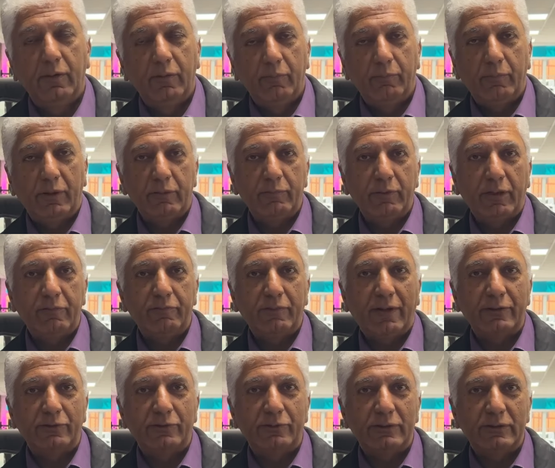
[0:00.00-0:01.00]
by the
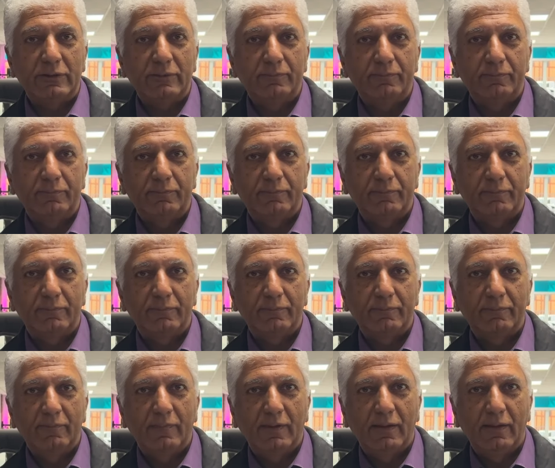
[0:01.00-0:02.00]
manufacturers.
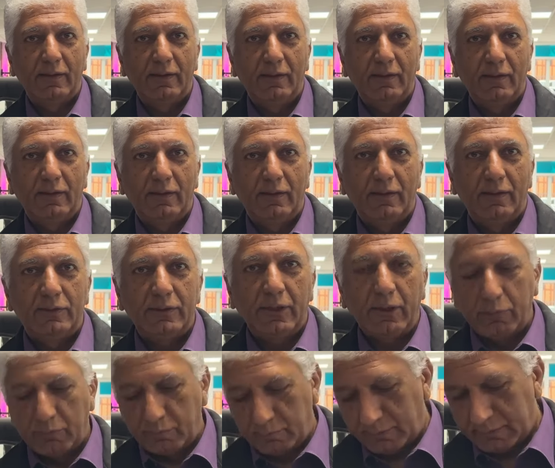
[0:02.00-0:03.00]

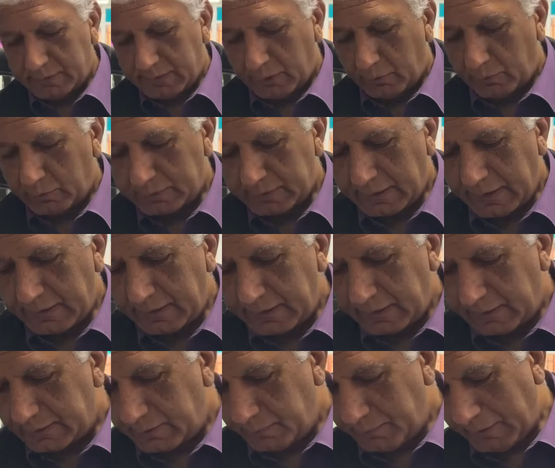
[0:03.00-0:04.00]
So, as I always say,
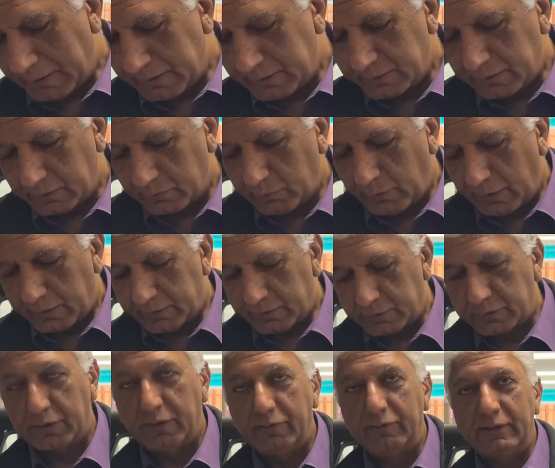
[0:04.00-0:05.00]
it depends on what the
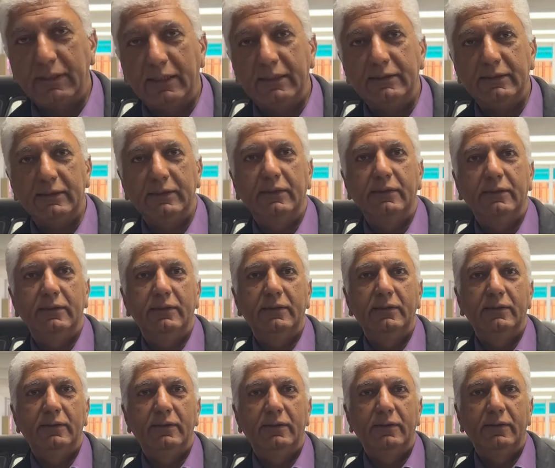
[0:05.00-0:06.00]
service is.
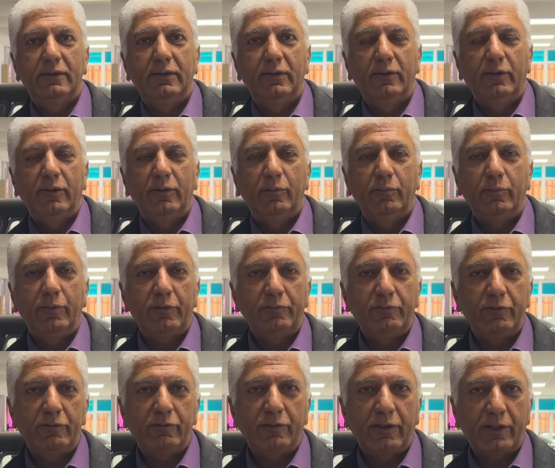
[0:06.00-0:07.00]
But if
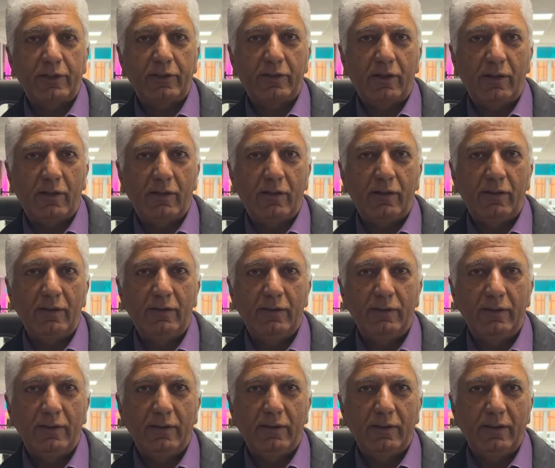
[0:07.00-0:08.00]
you've got a car
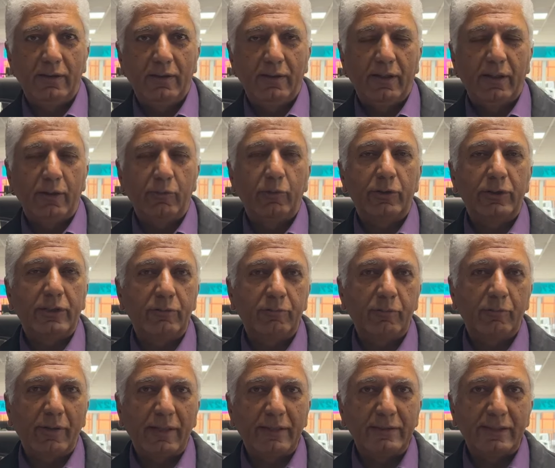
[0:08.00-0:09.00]
and you want to keep it
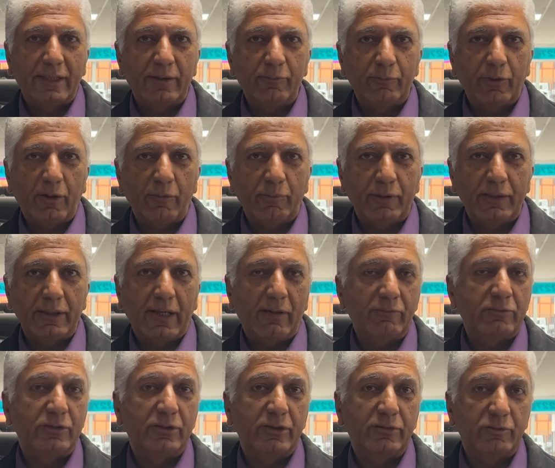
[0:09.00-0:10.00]
maintained properly, have
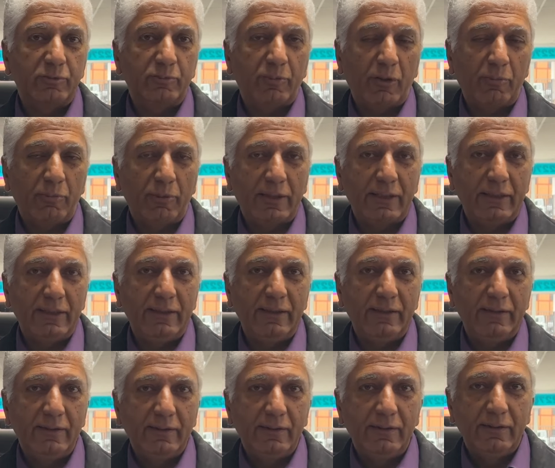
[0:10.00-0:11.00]
your service properly,
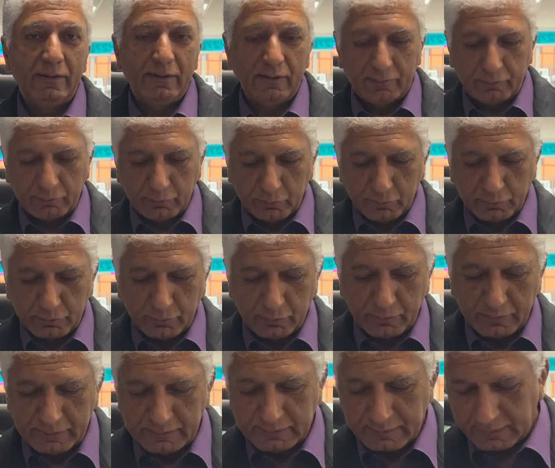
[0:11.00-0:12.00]
of course all
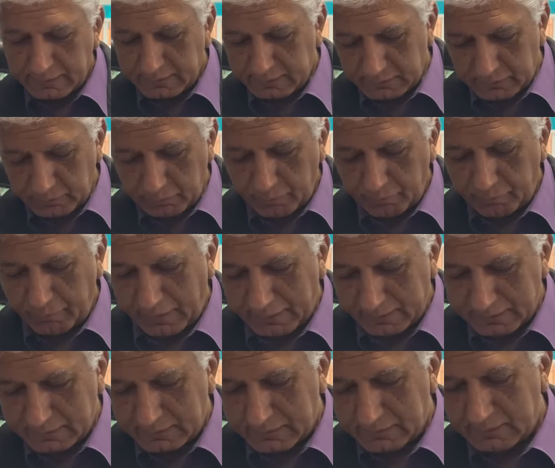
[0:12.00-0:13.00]
these things do affect